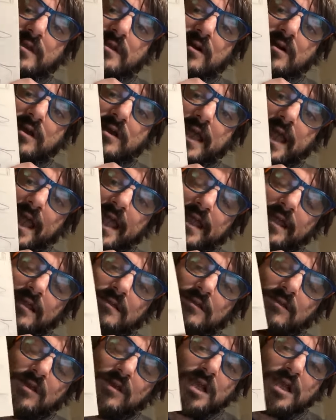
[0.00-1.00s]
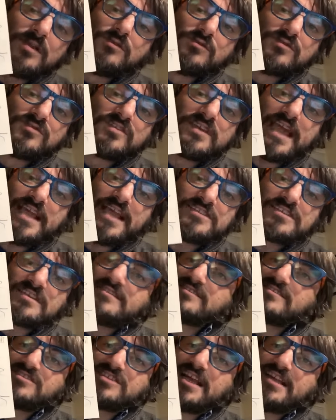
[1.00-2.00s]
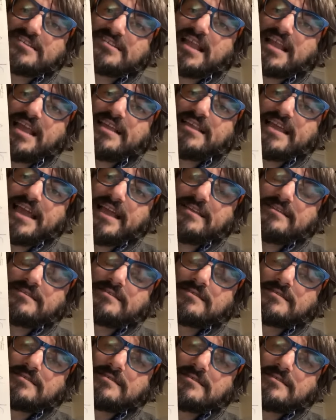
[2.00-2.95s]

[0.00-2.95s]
Okay, you can do sketches just like that.